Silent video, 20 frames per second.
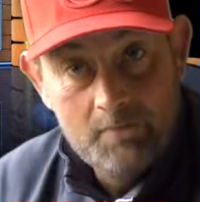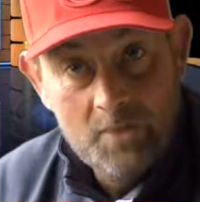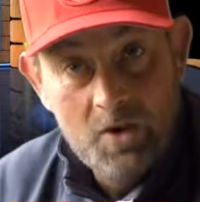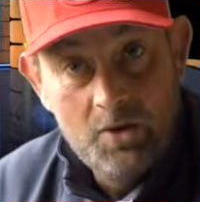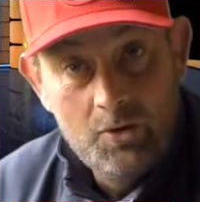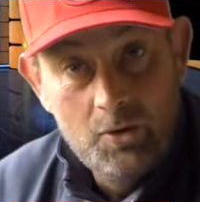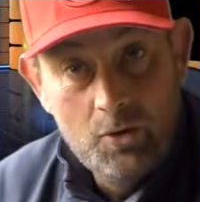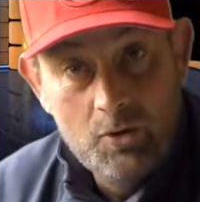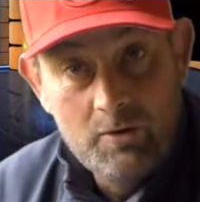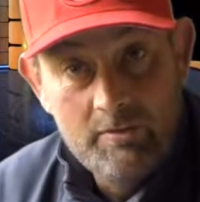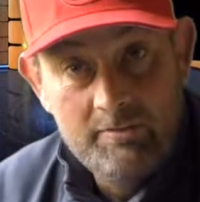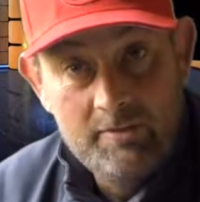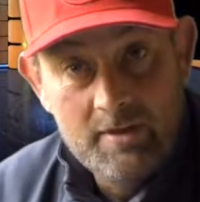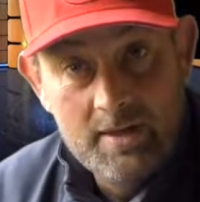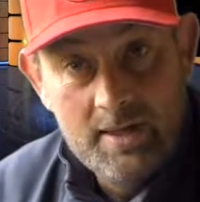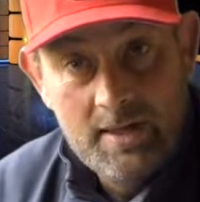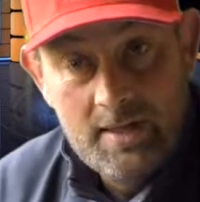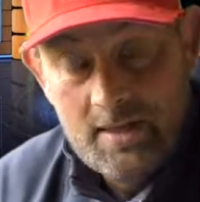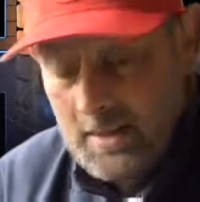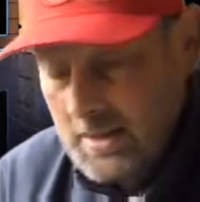and
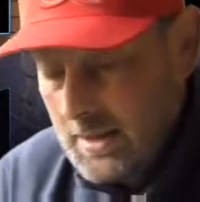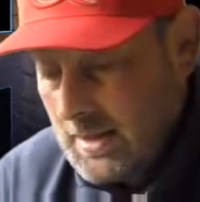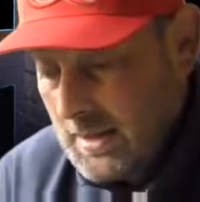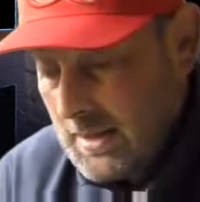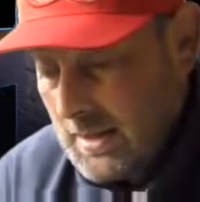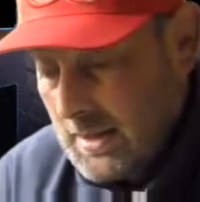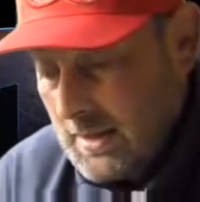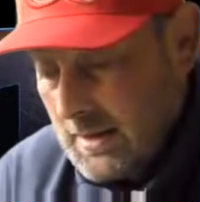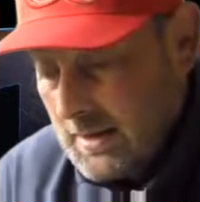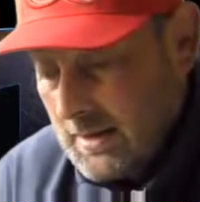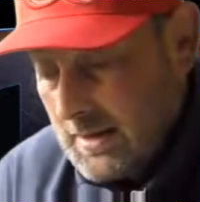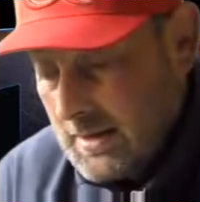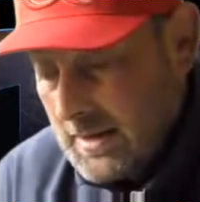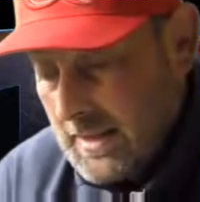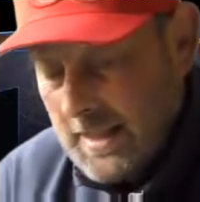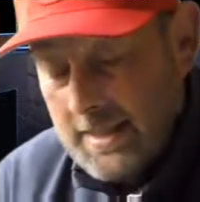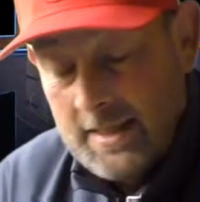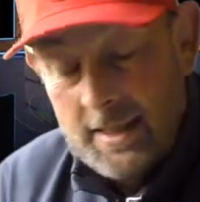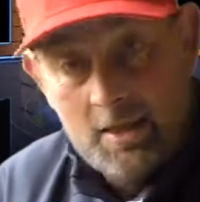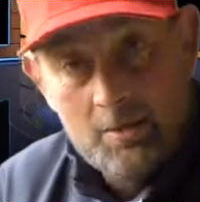hopefully
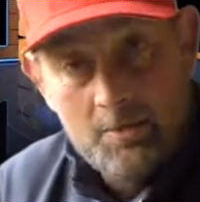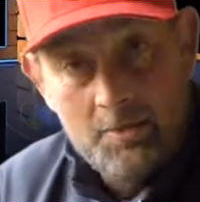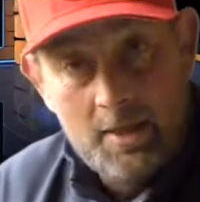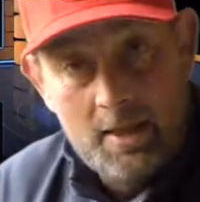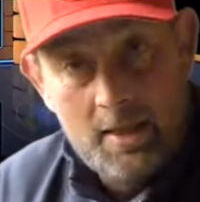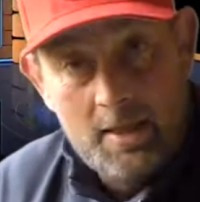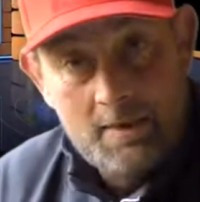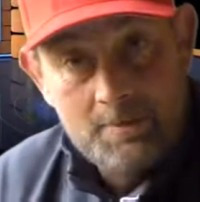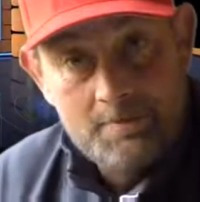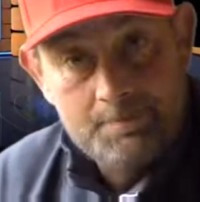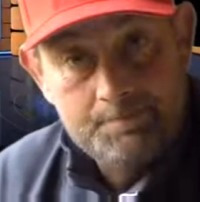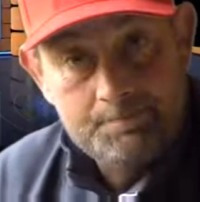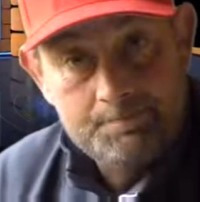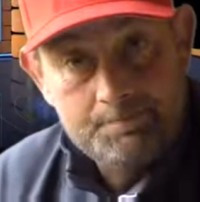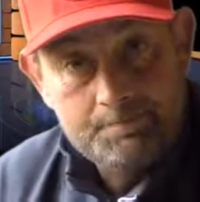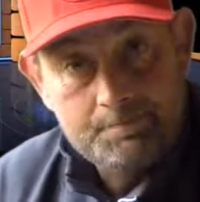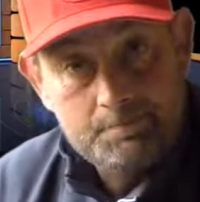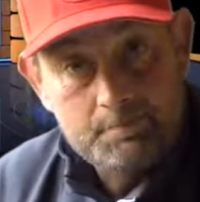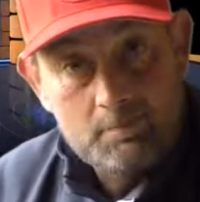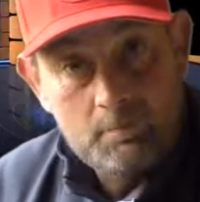get down there
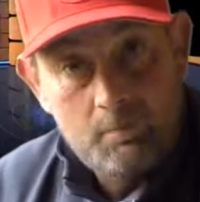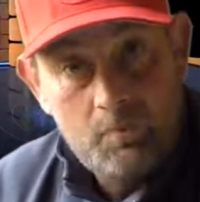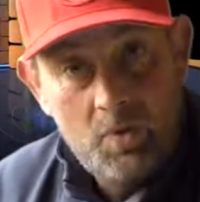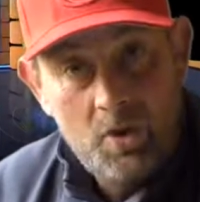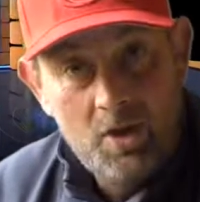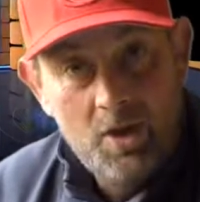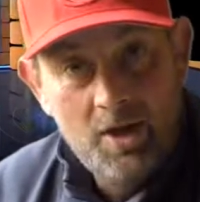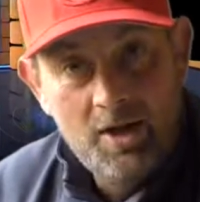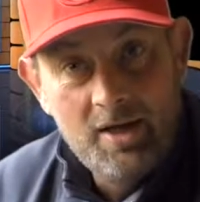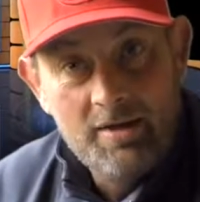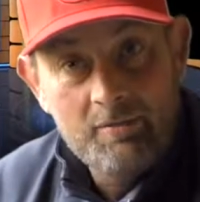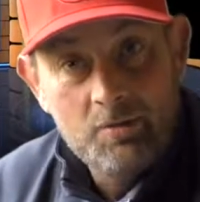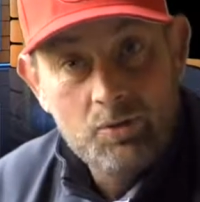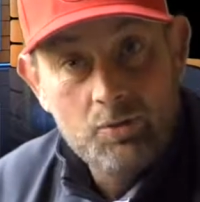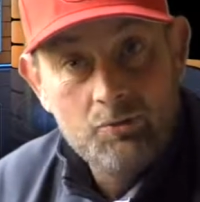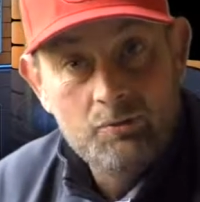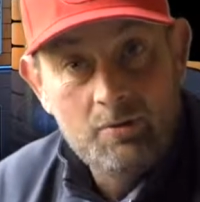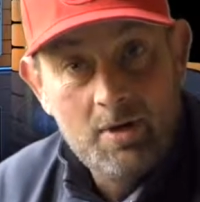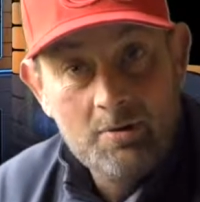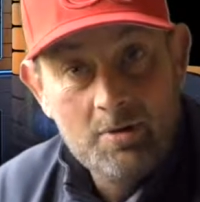and have a
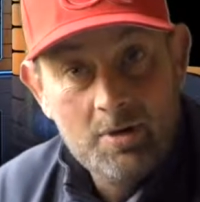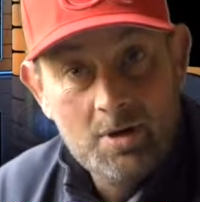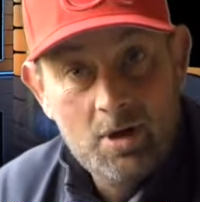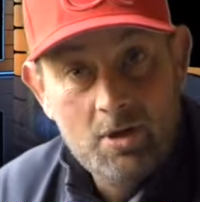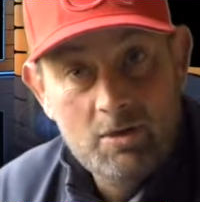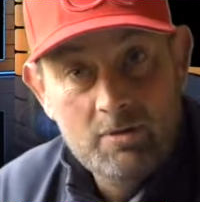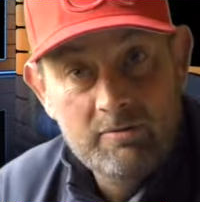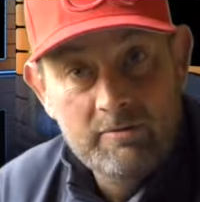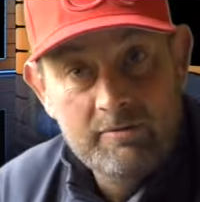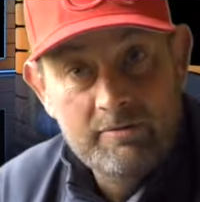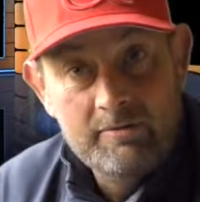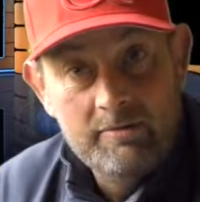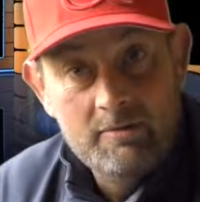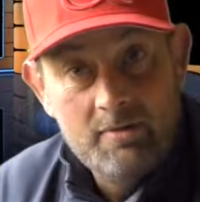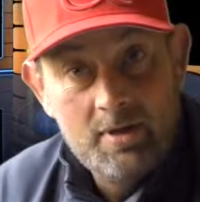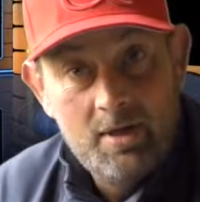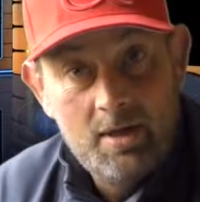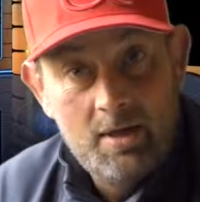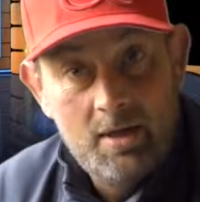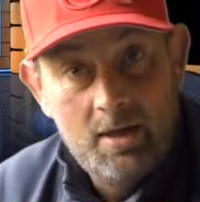good round of golf
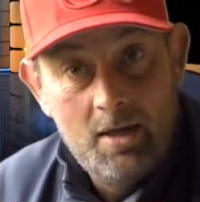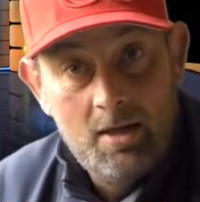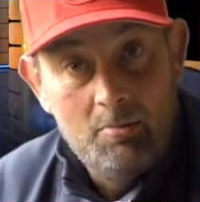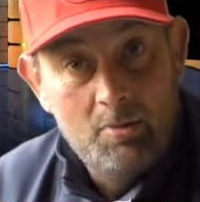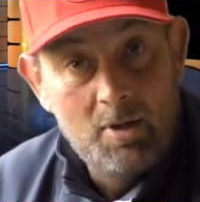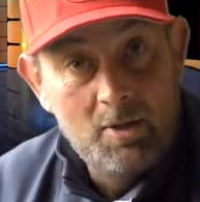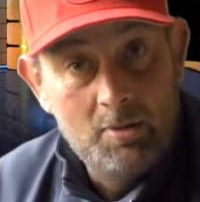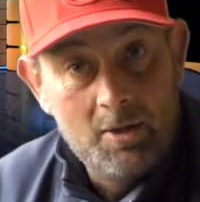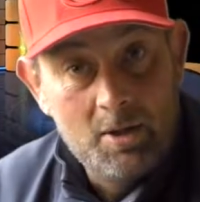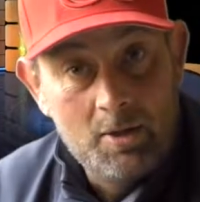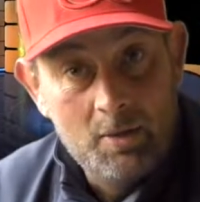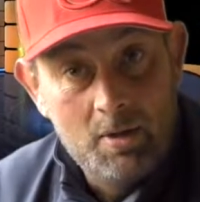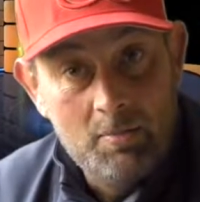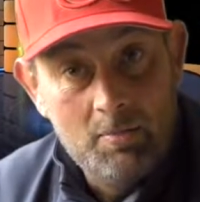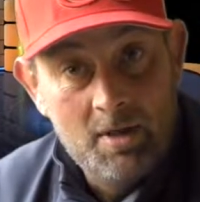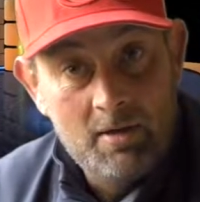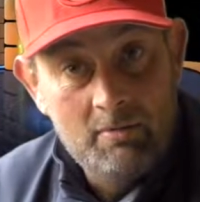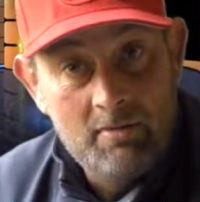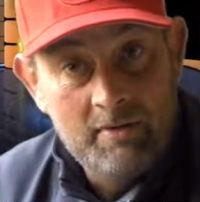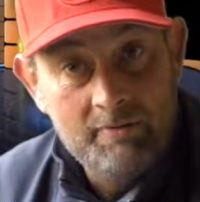and maybe a quick
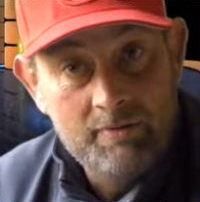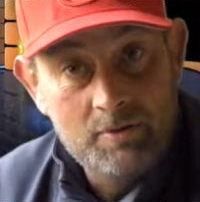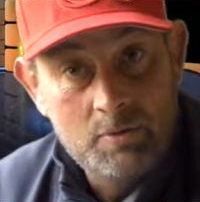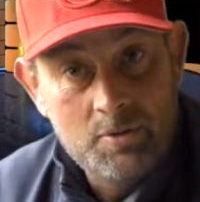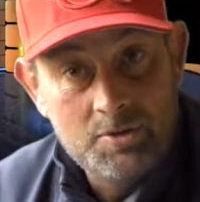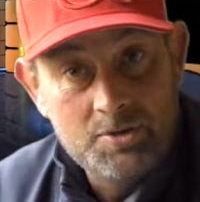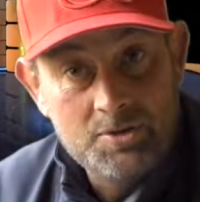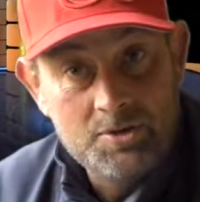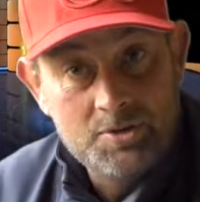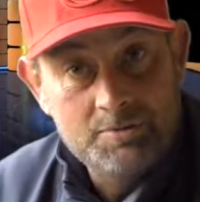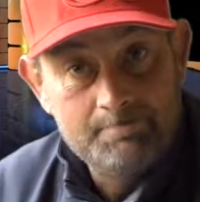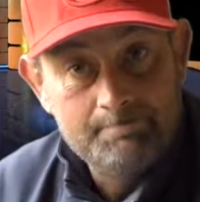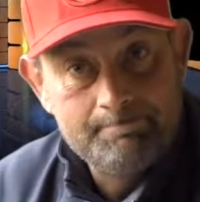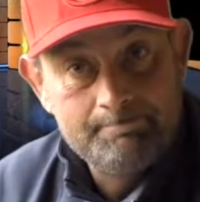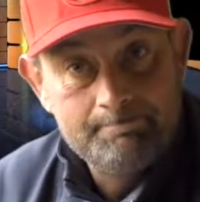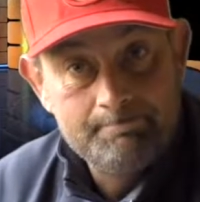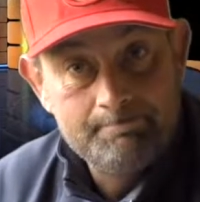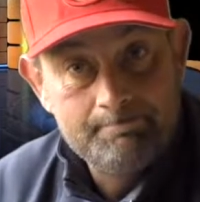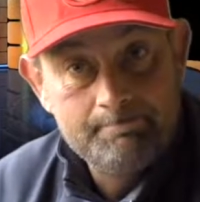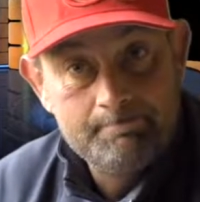beer afterwards.
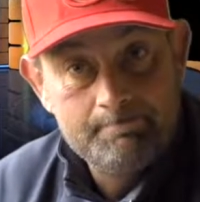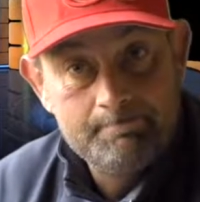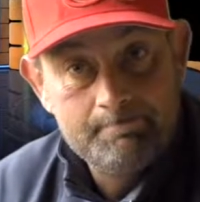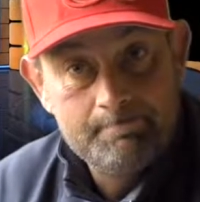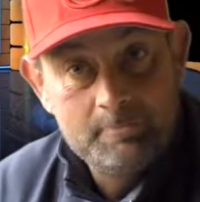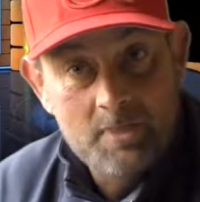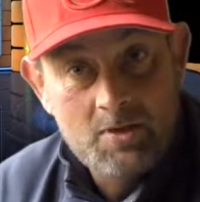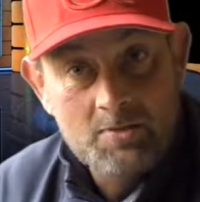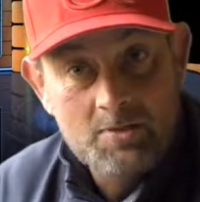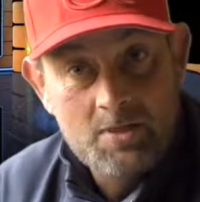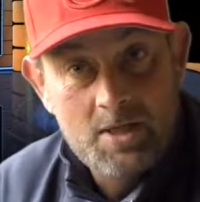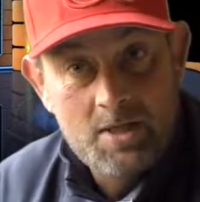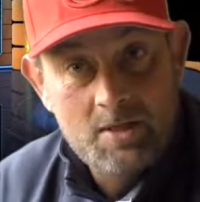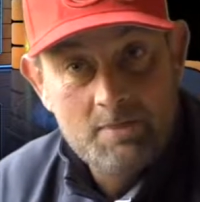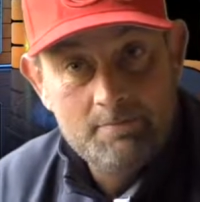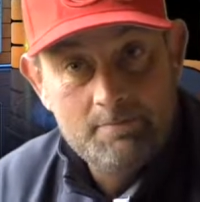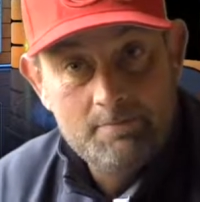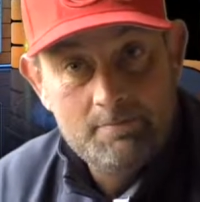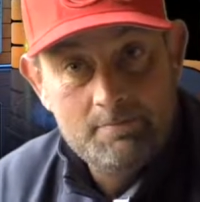How's that?